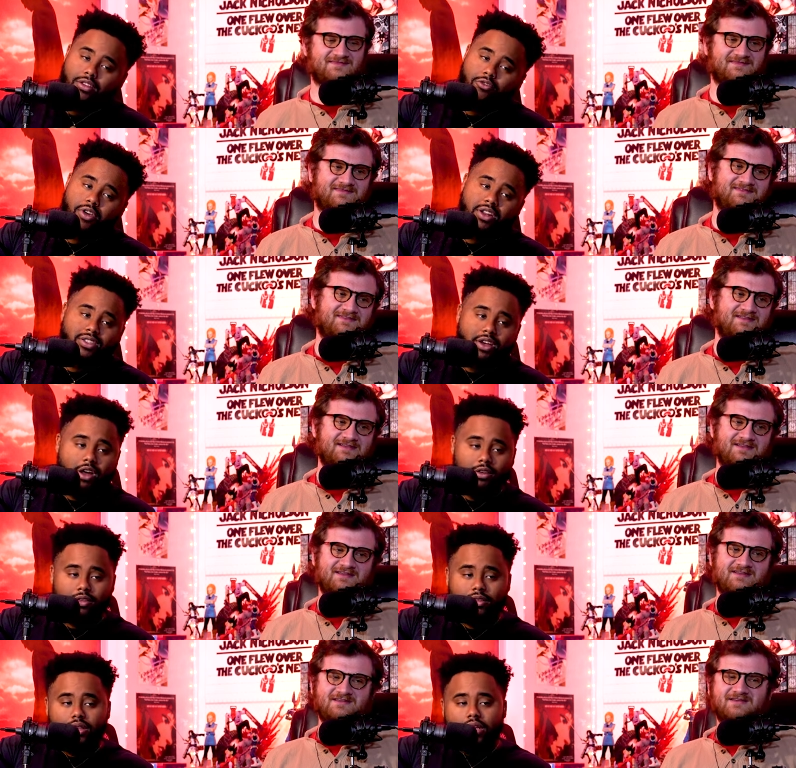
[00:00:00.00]
Speaker 1: the greatest
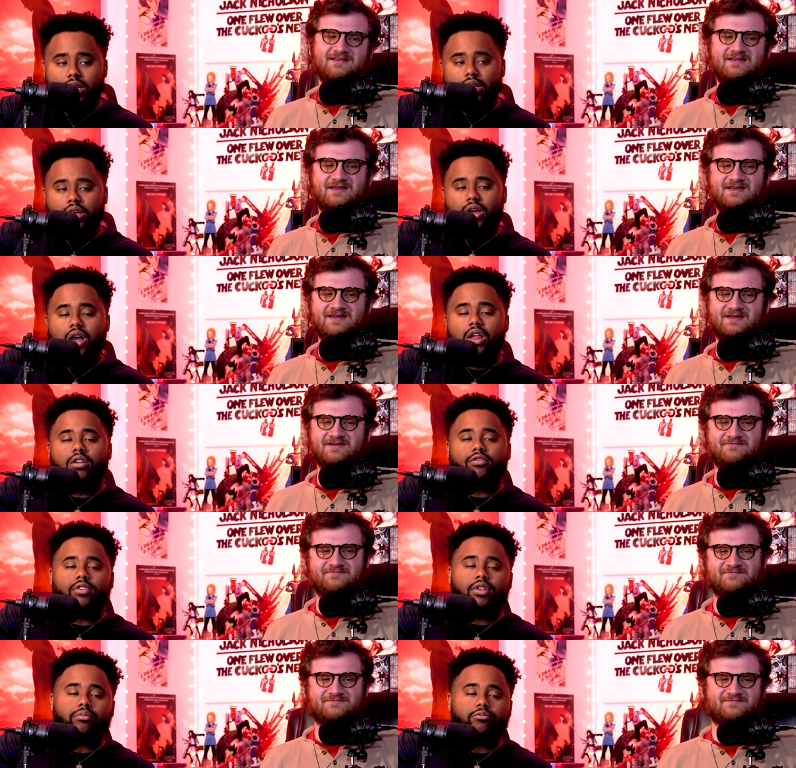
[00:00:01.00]
character. Yeah, kind
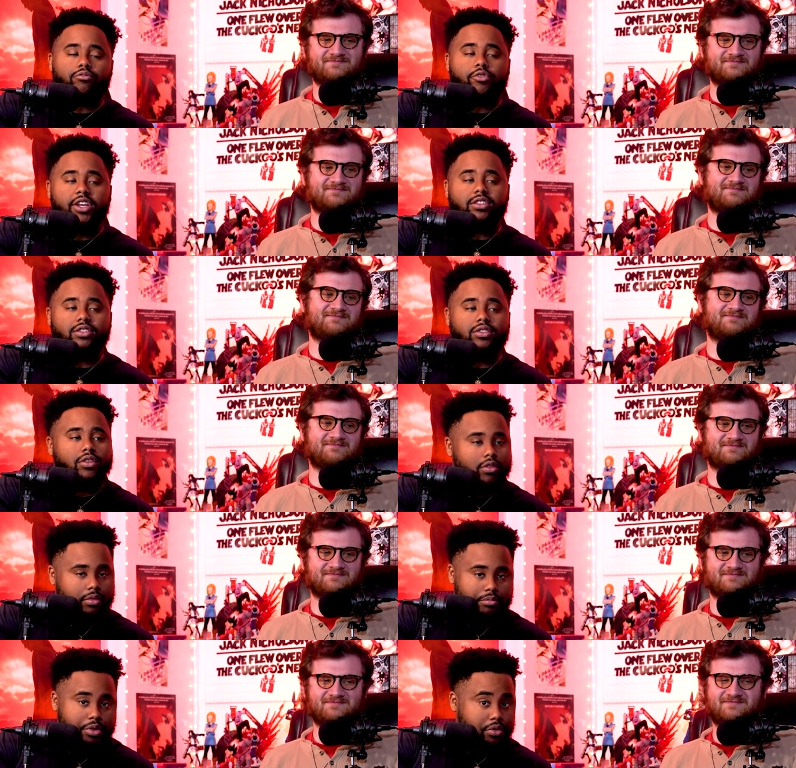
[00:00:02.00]
of embraces the
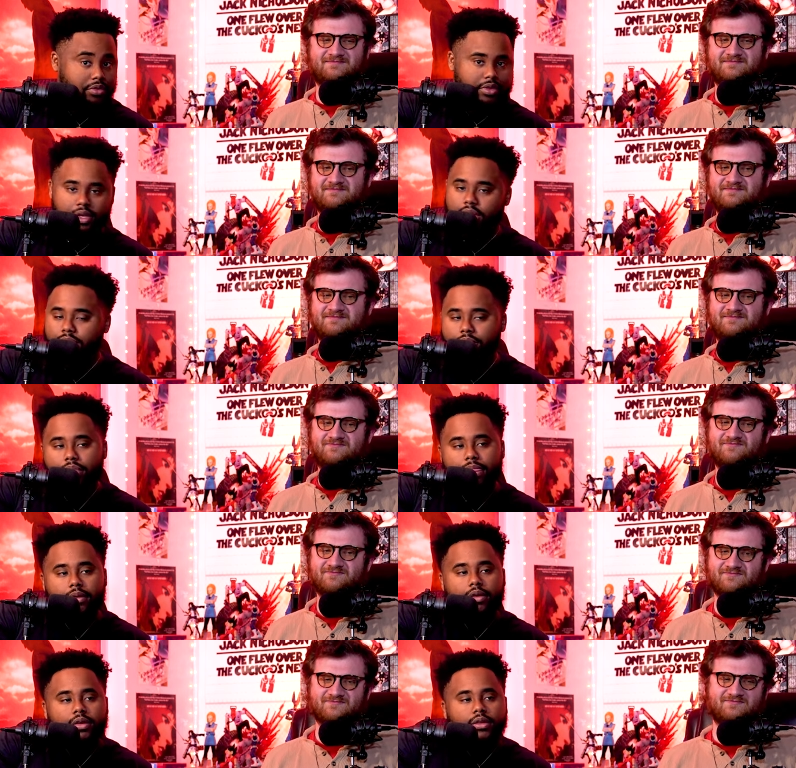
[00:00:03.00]
whole abuse thing.
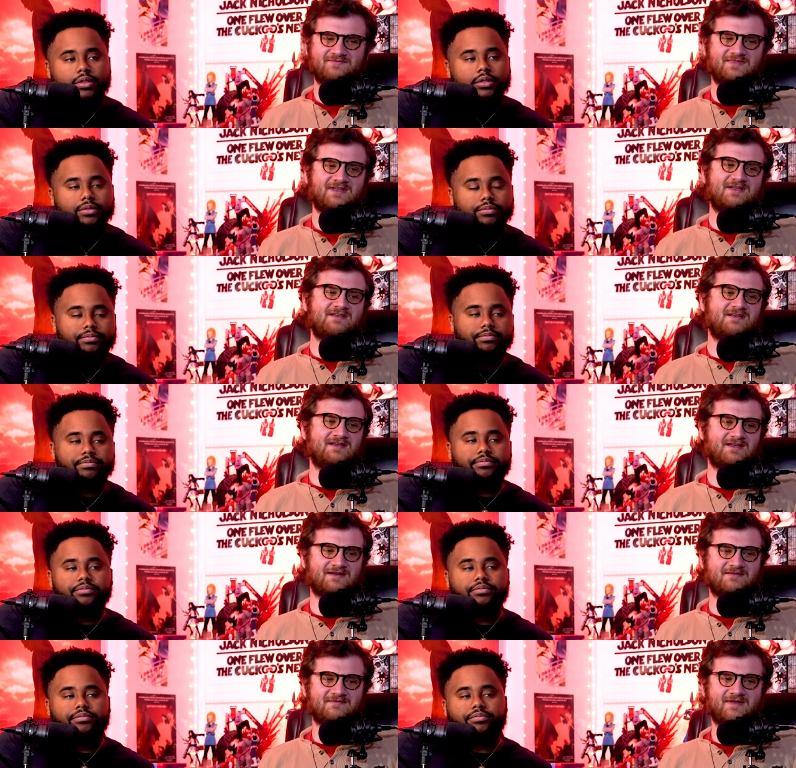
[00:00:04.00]
Mm-hmm
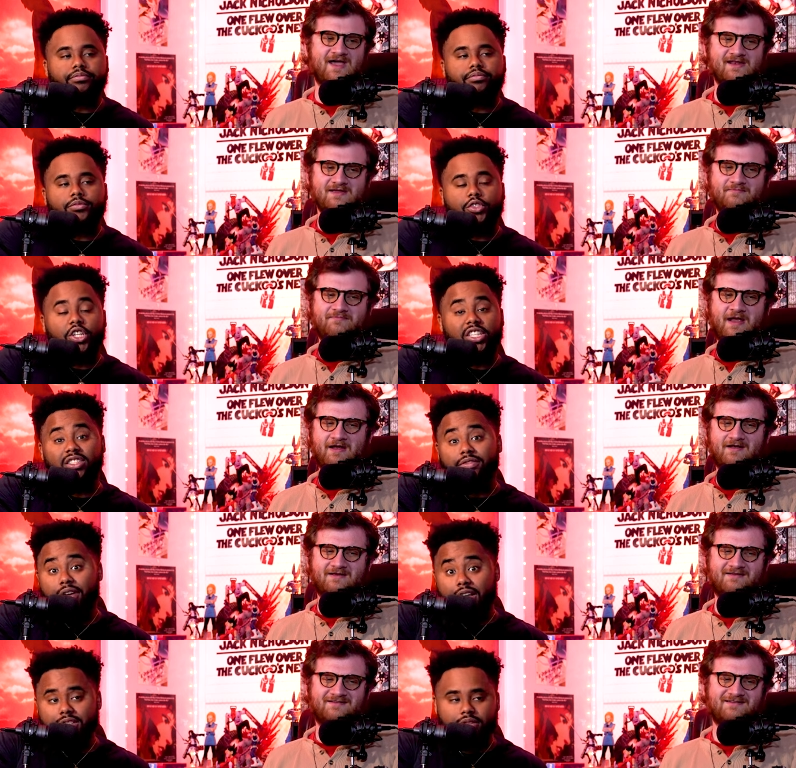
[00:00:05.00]
and Anna
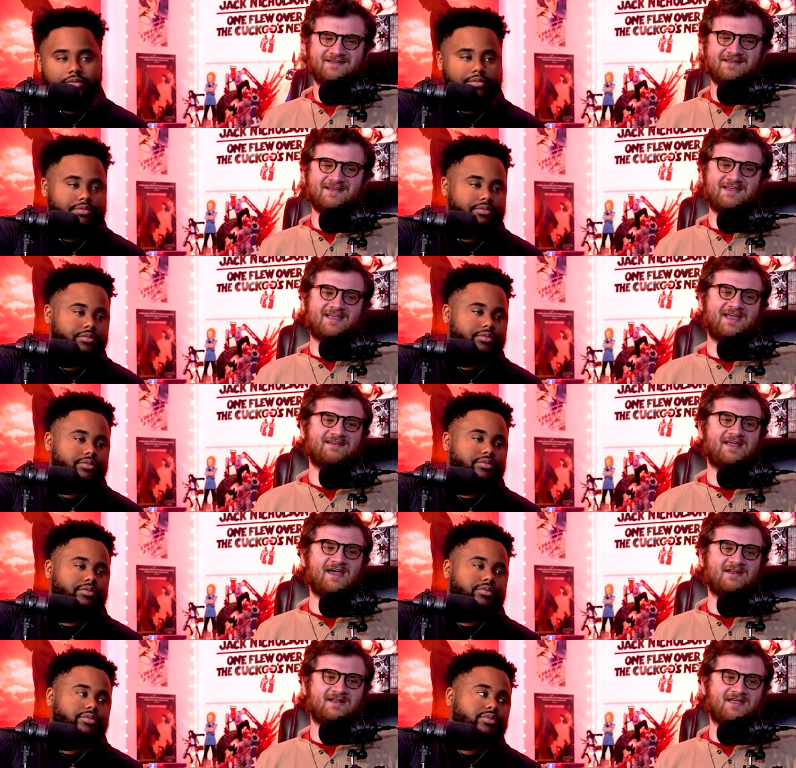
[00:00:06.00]
justifies
Speaker 2: Be- it. And
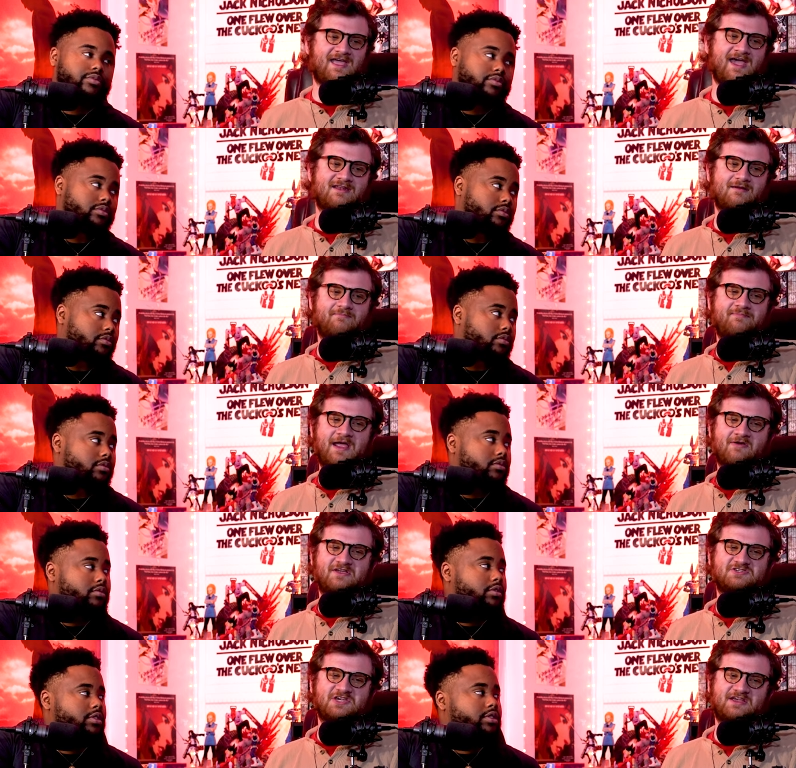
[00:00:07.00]
and Anna
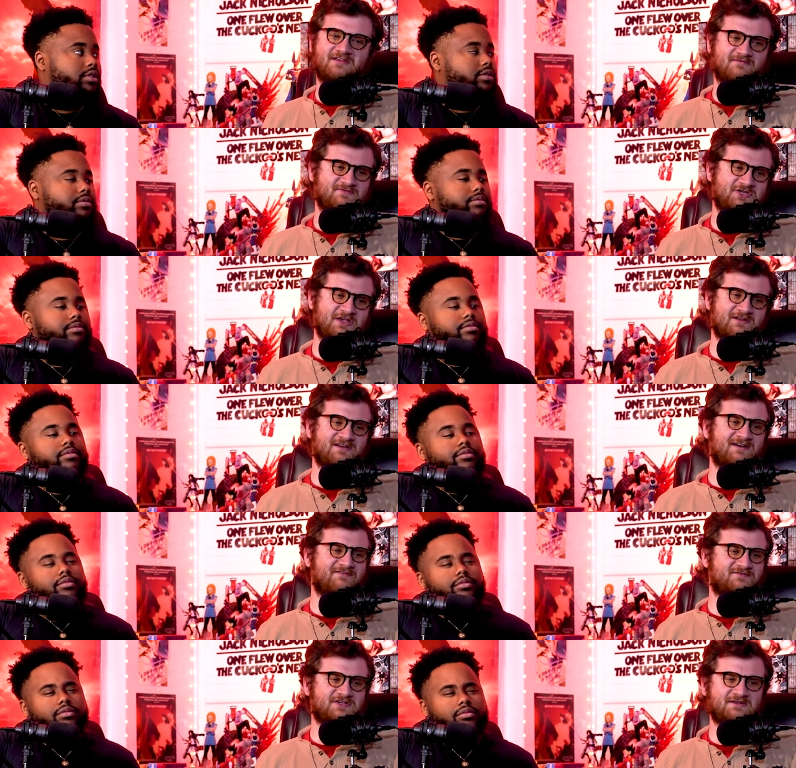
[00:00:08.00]
Barry can
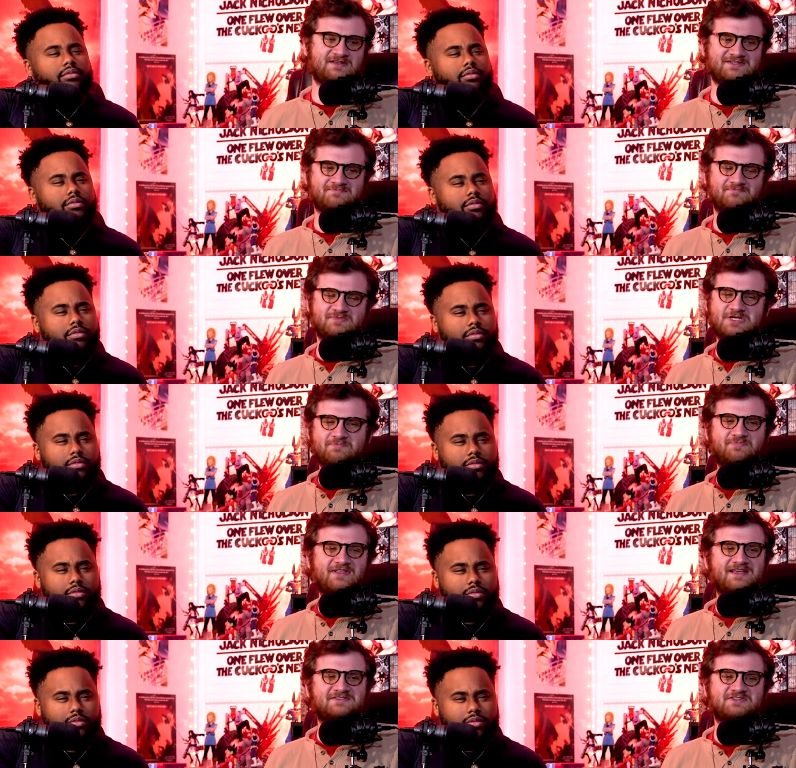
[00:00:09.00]
Shikanov, uh, she just she
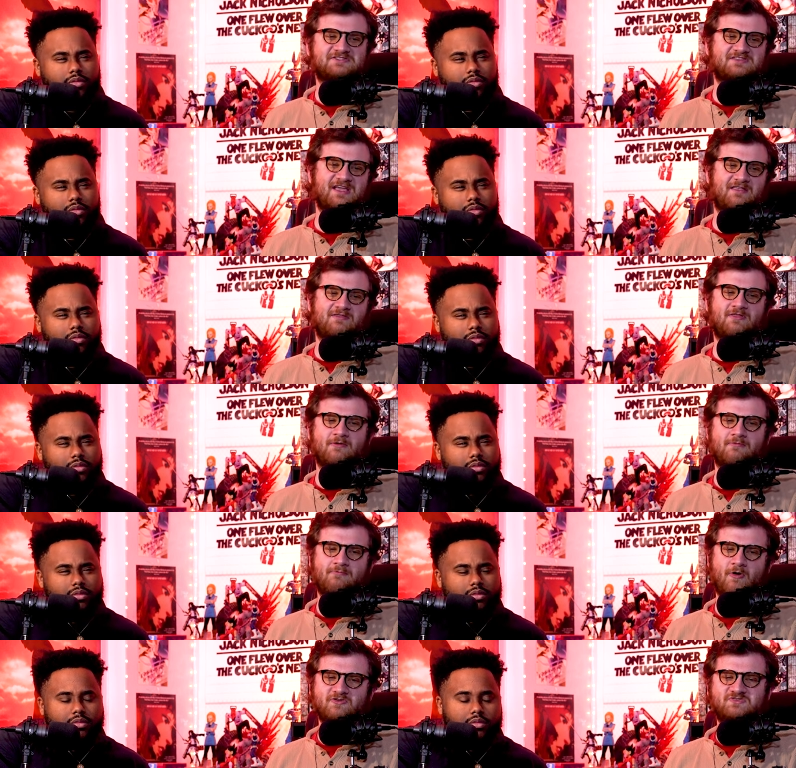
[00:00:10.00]
plays just like the
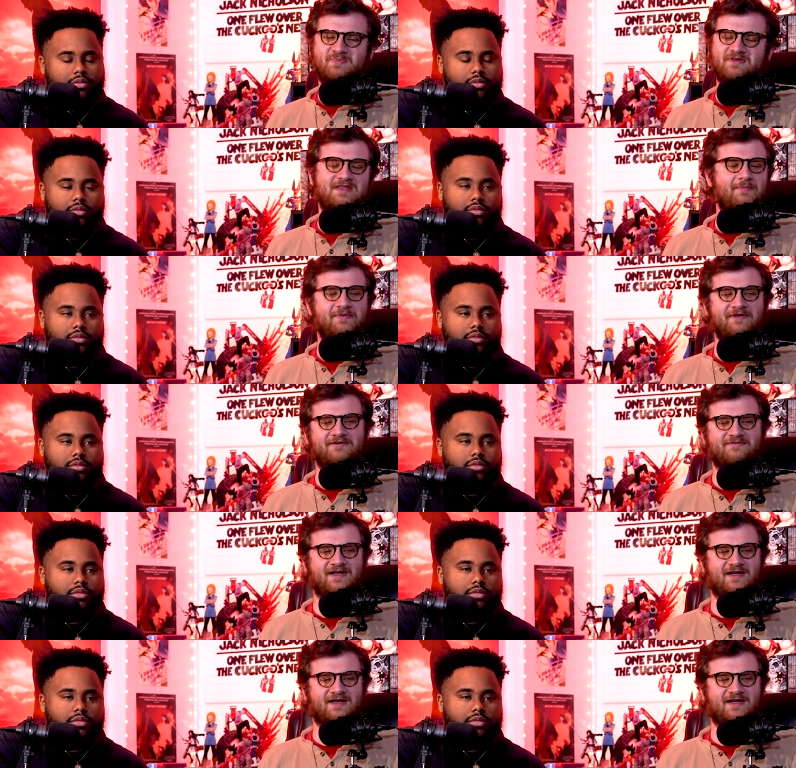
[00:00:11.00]
most manipulative